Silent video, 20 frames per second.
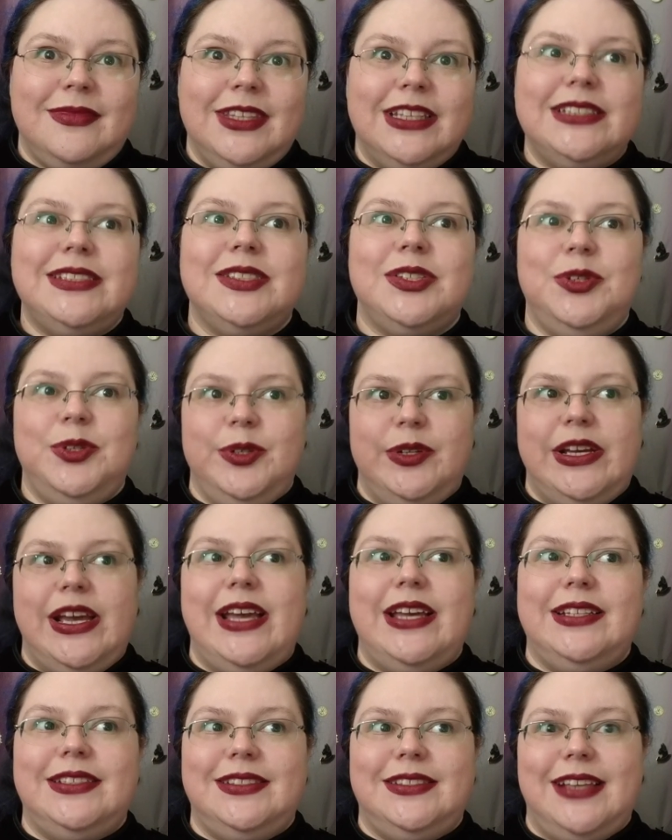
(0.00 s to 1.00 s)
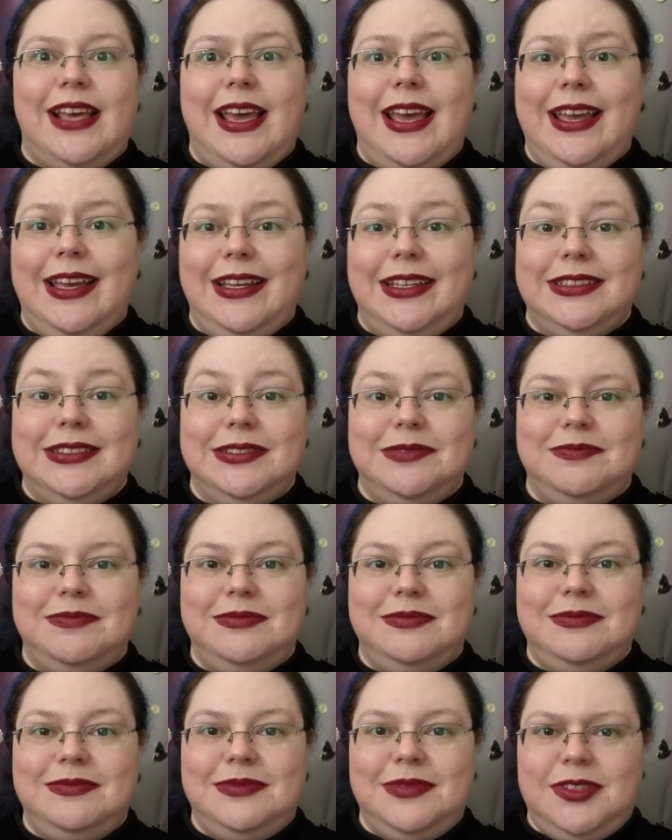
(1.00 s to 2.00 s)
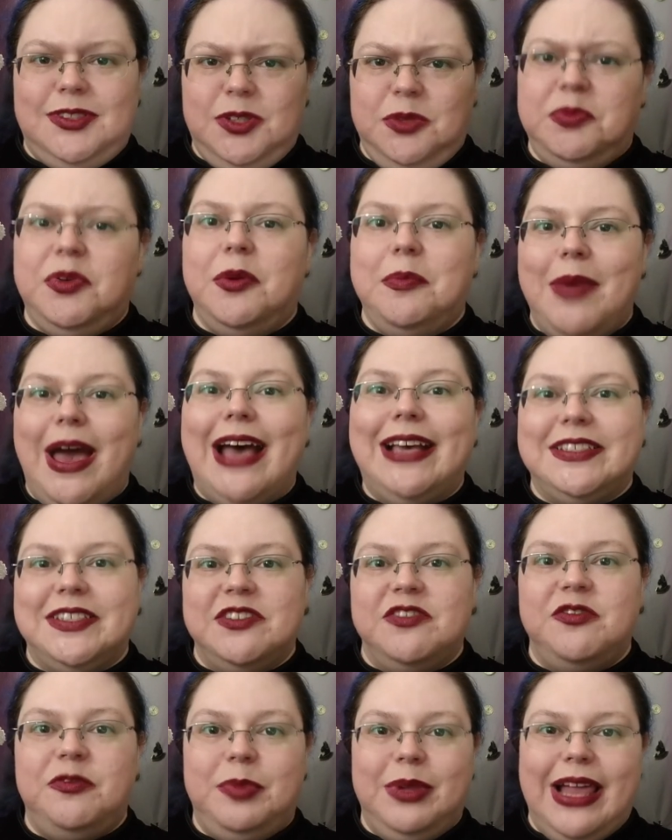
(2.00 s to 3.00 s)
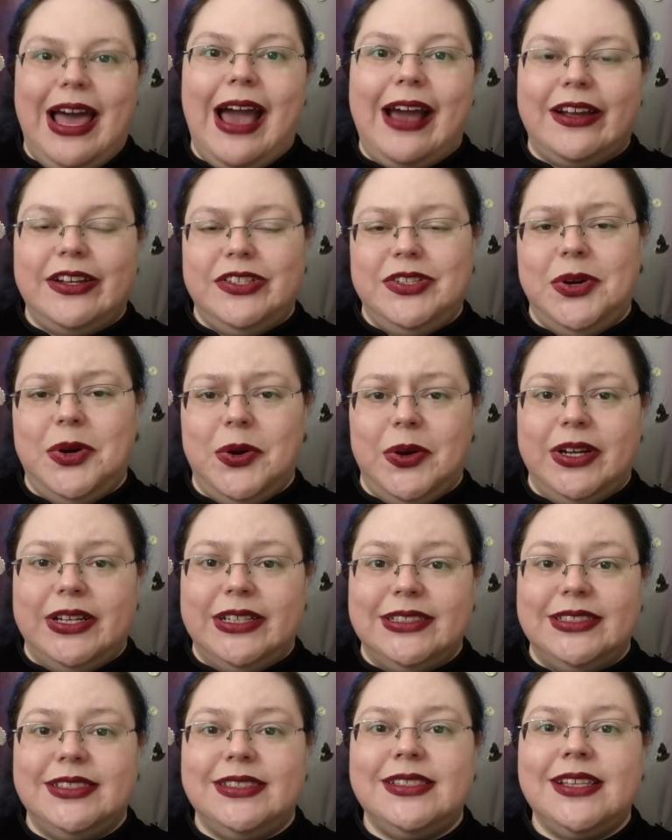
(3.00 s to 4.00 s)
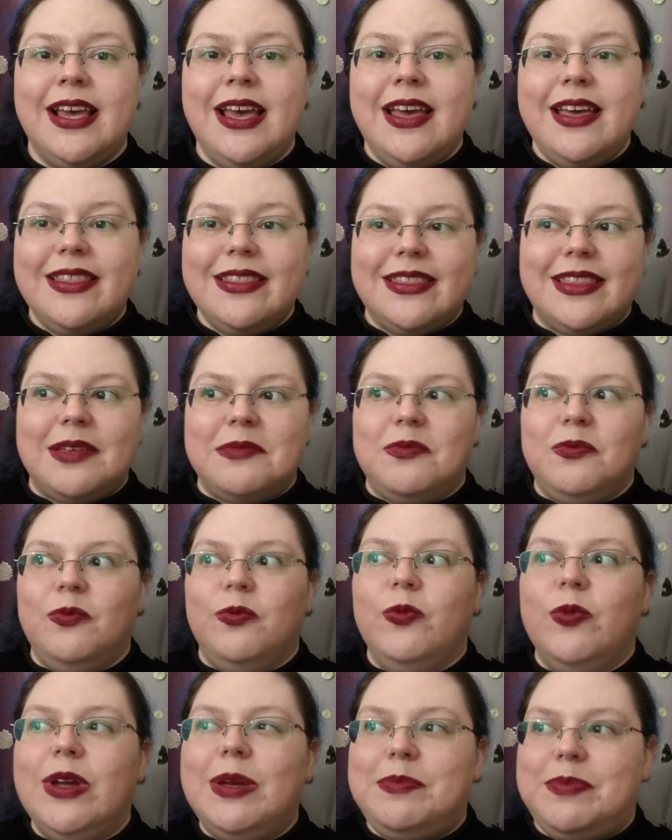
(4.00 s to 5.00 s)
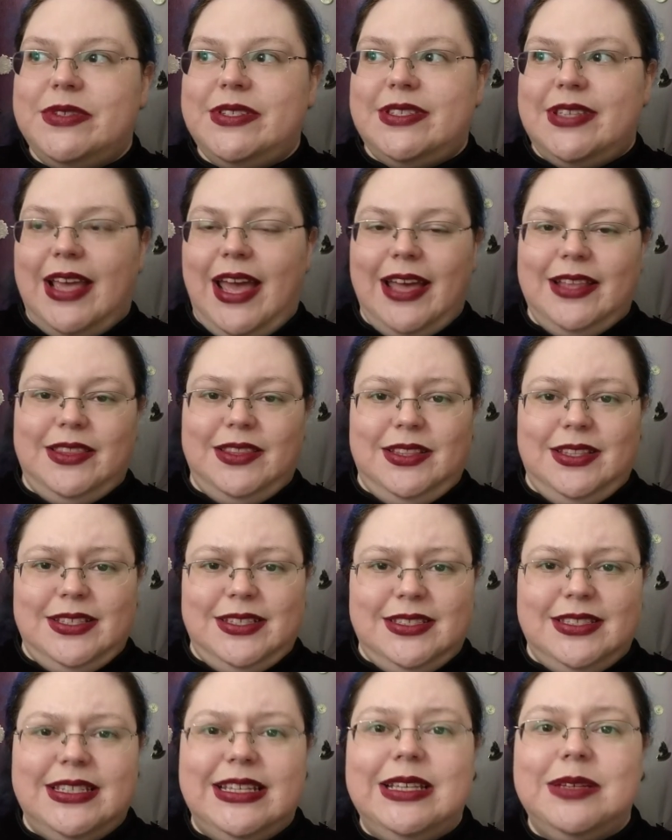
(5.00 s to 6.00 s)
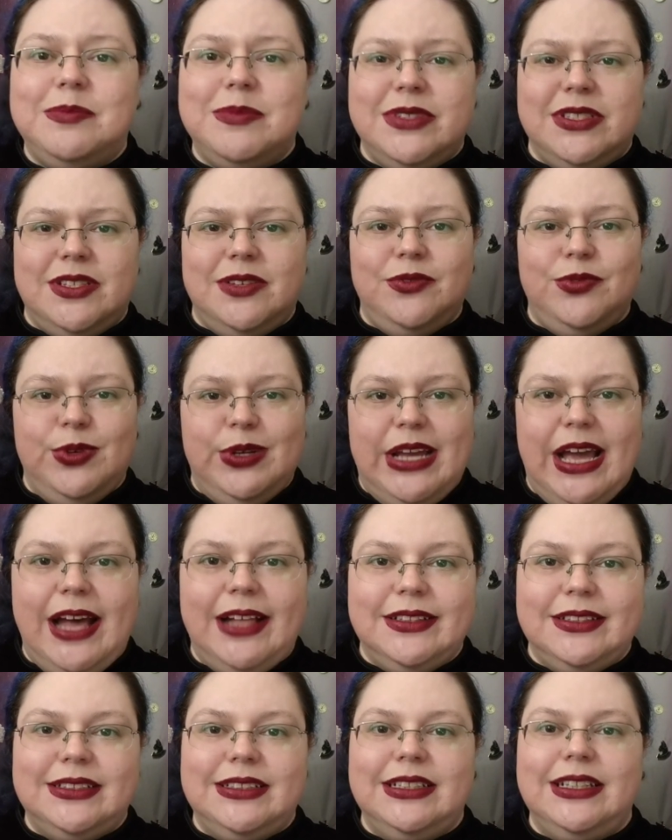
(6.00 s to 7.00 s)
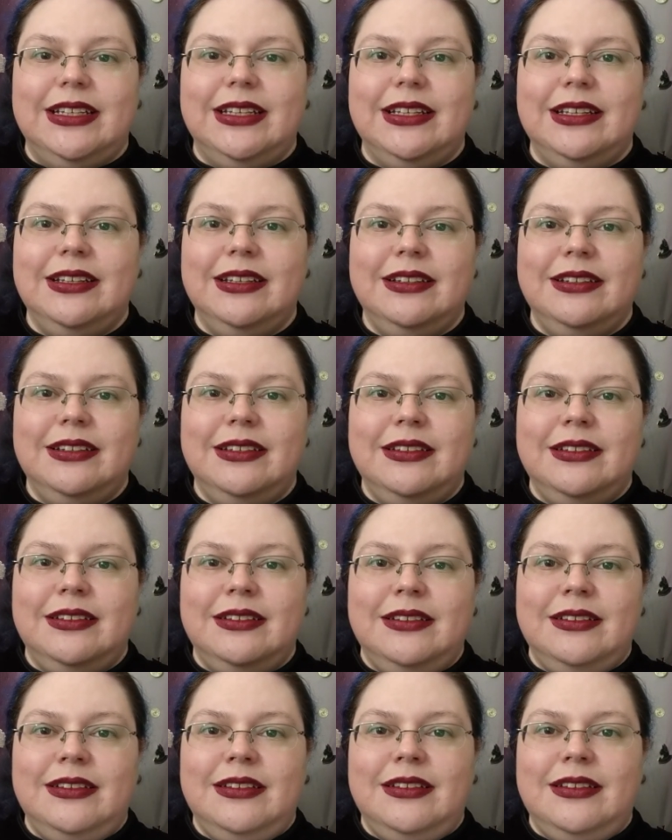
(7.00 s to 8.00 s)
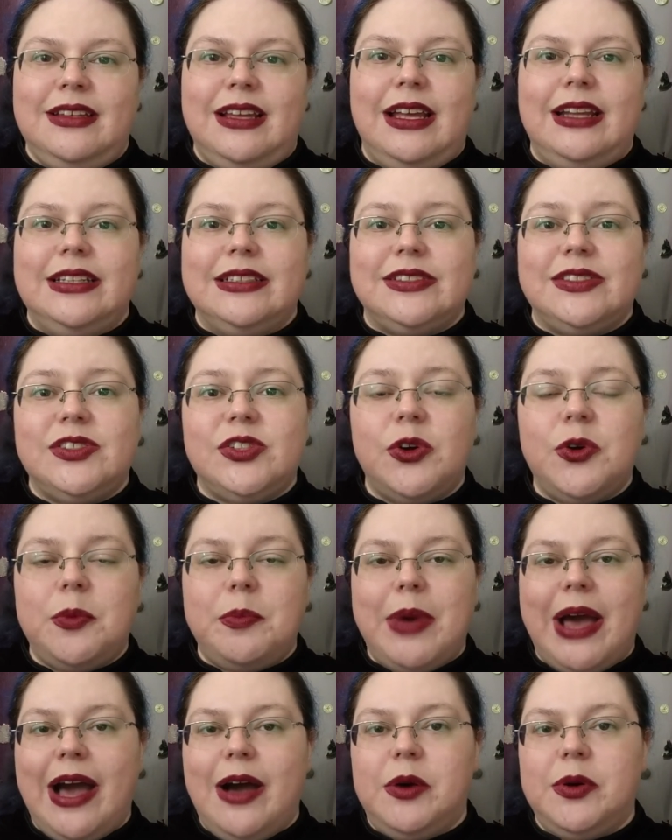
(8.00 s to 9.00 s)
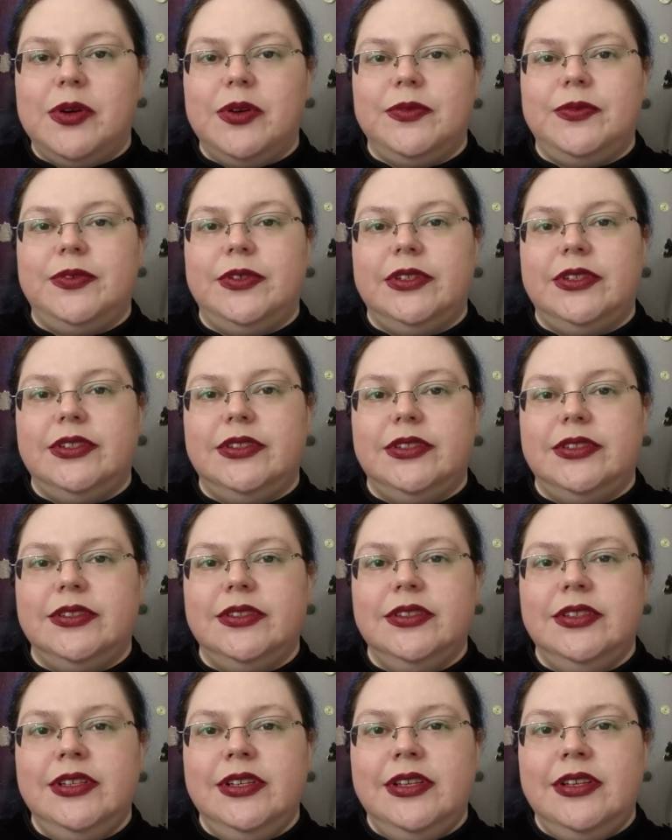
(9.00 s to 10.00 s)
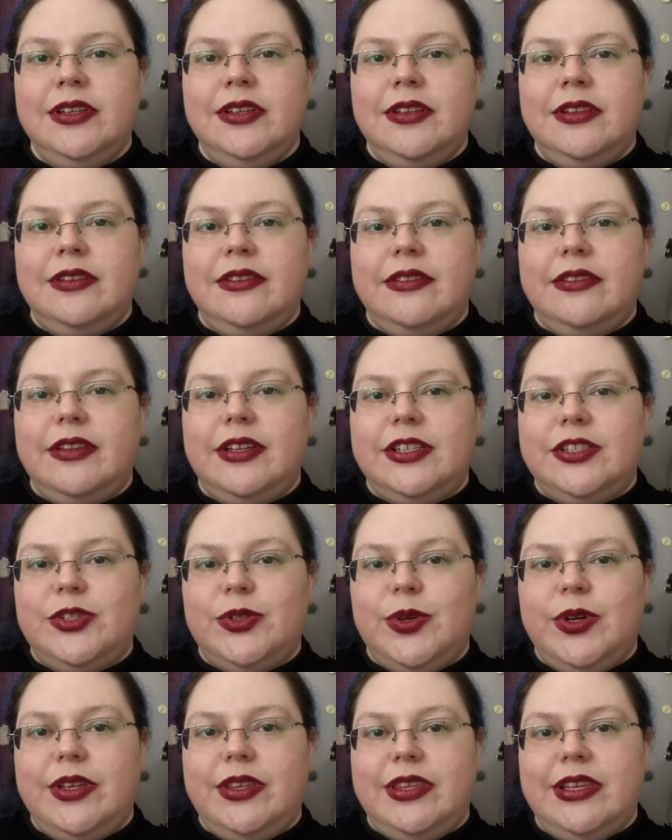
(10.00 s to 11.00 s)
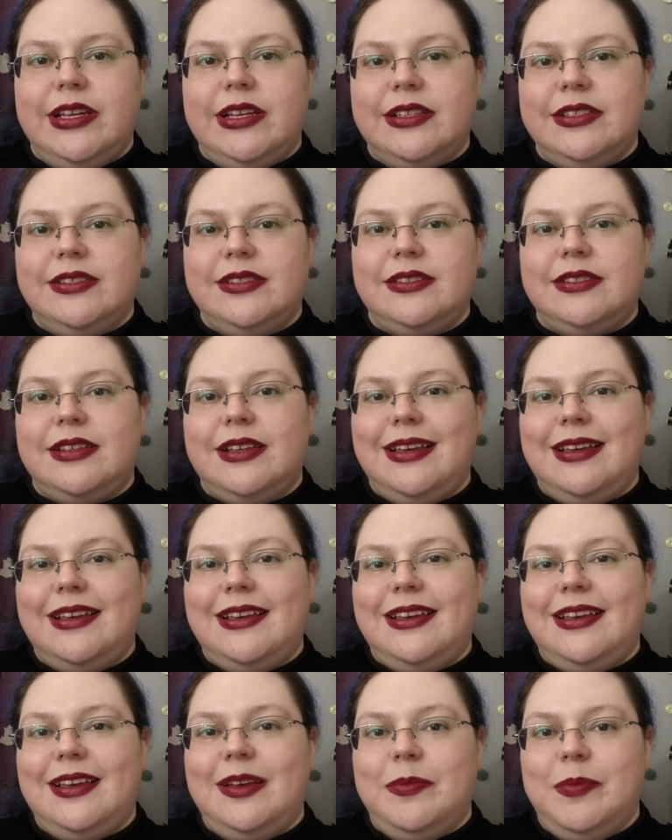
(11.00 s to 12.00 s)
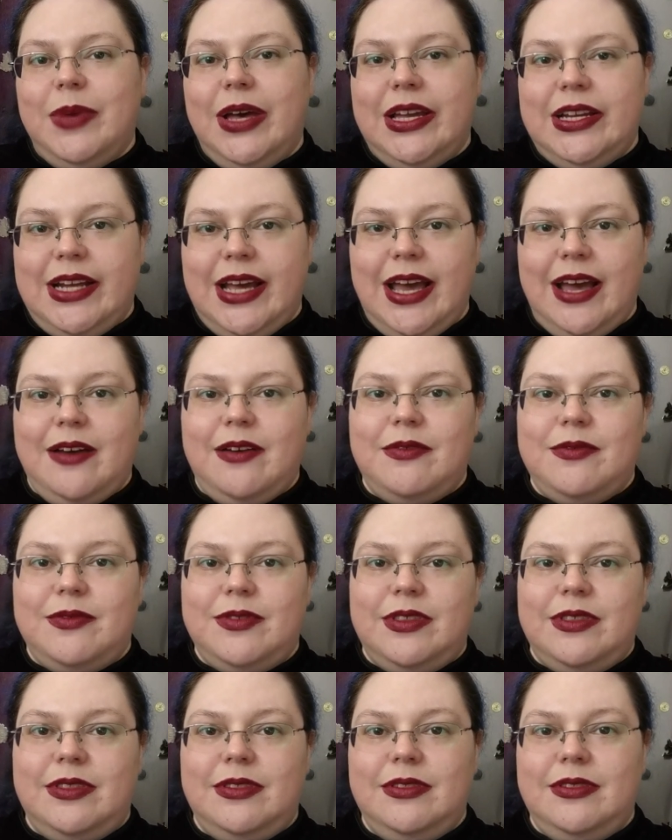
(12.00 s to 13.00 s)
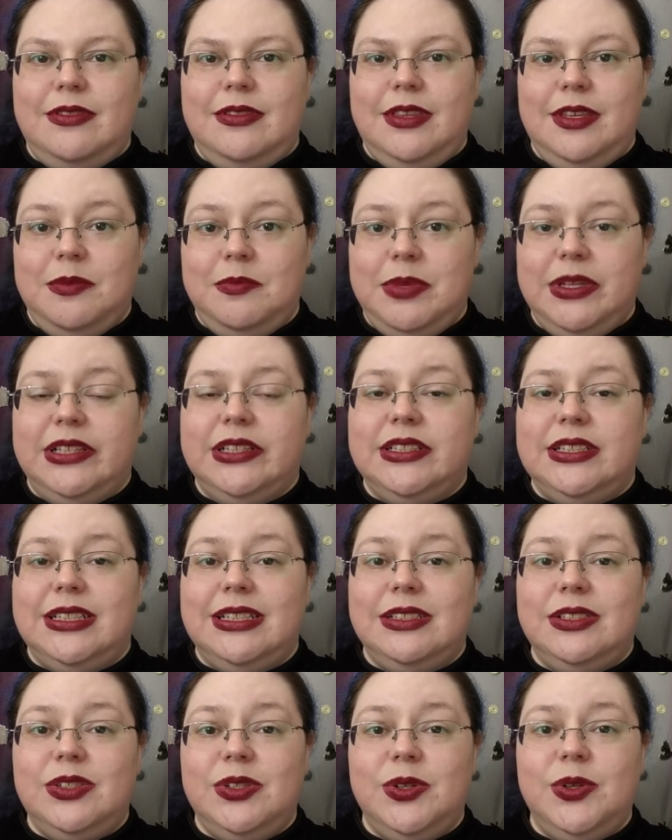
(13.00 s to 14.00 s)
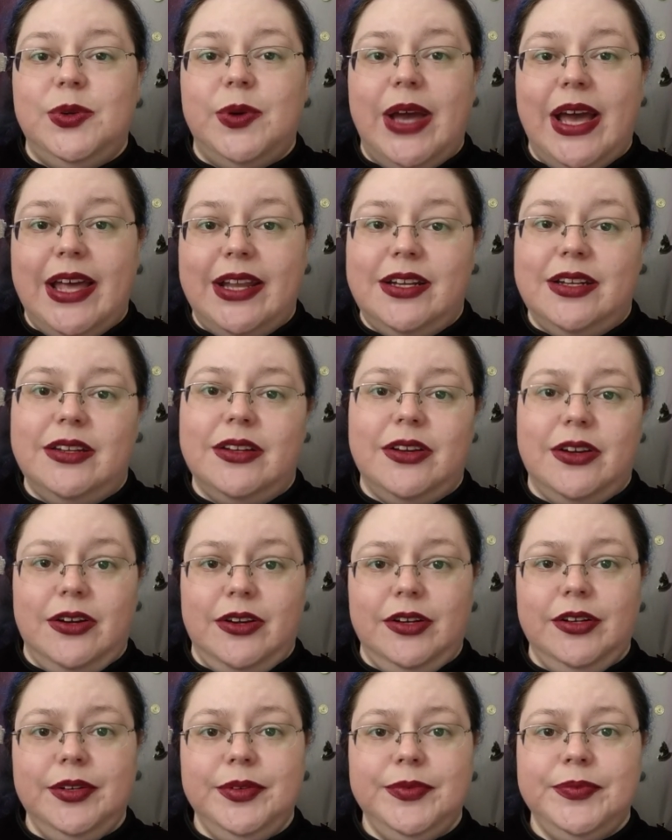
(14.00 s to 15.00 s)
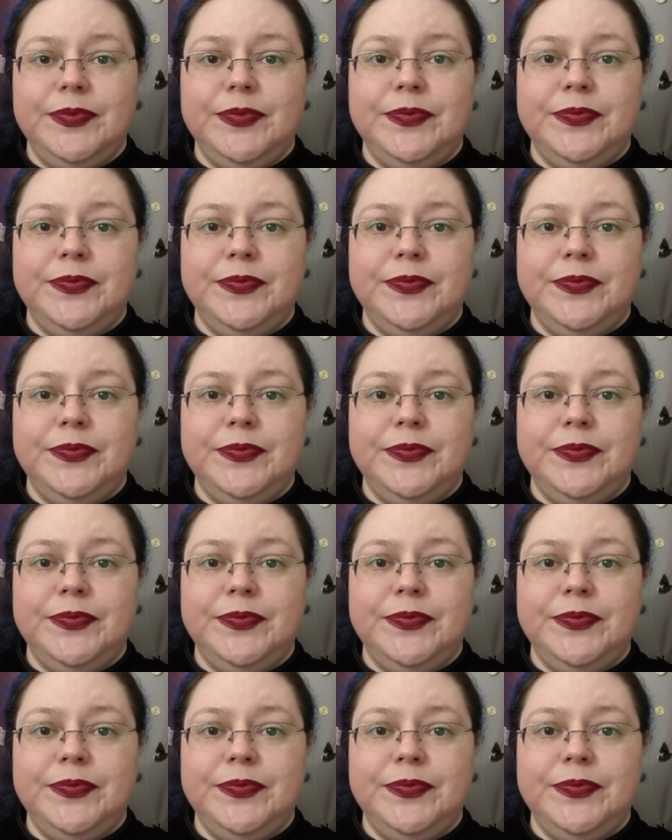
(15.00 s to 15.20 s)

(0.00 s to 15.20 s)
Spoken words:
This creates a supermassive black torus that rips at the seams of reality, and it's so powerful that Joy thinks it might have the ability to end her.